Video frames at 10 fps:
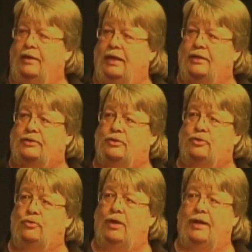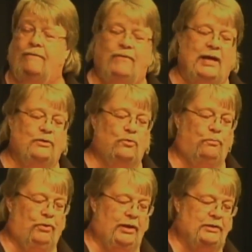It's just you got to find your
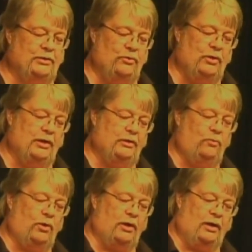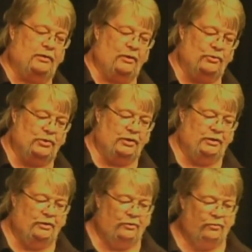place, and you got to do what God tells you to
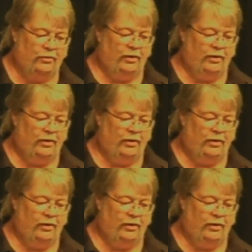do.